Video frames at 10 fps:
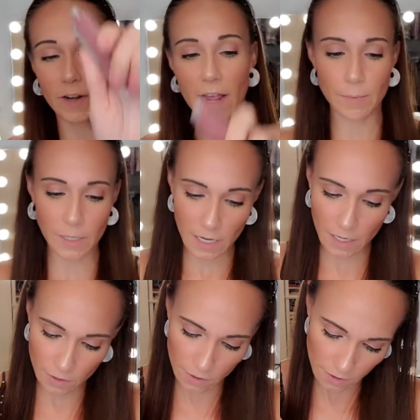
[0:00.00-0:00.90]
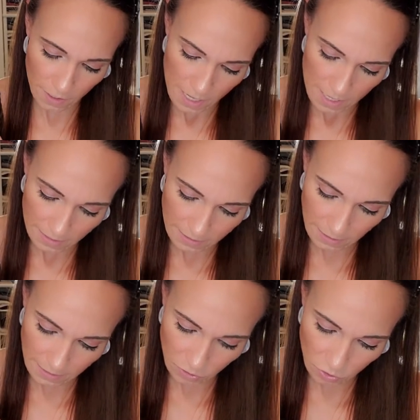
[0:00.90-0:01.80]
foot applicator. Let's
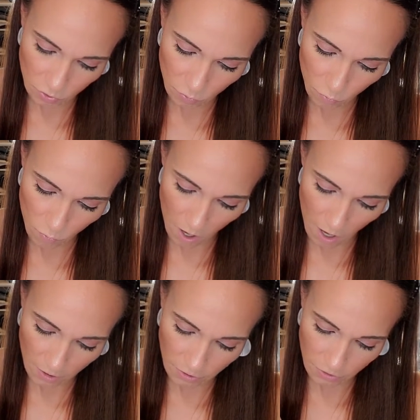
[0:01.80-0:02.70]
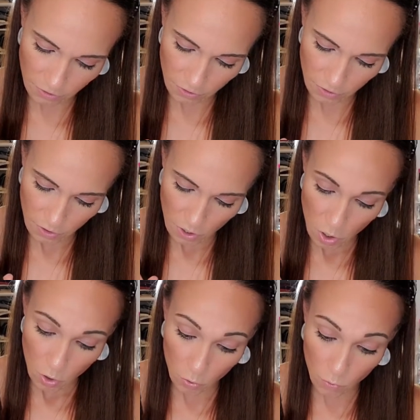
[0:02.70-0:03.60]
get this swatched.
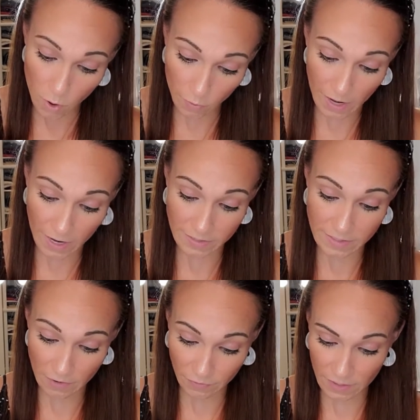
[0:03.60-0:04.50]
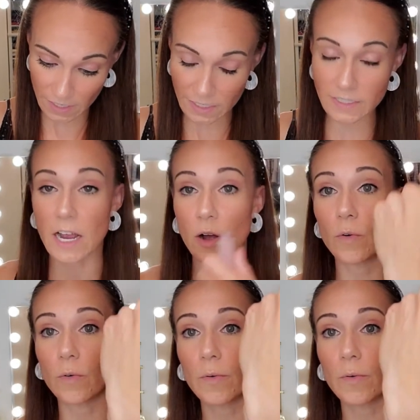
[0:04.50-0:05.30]
Ooh, okay, definitely I can tell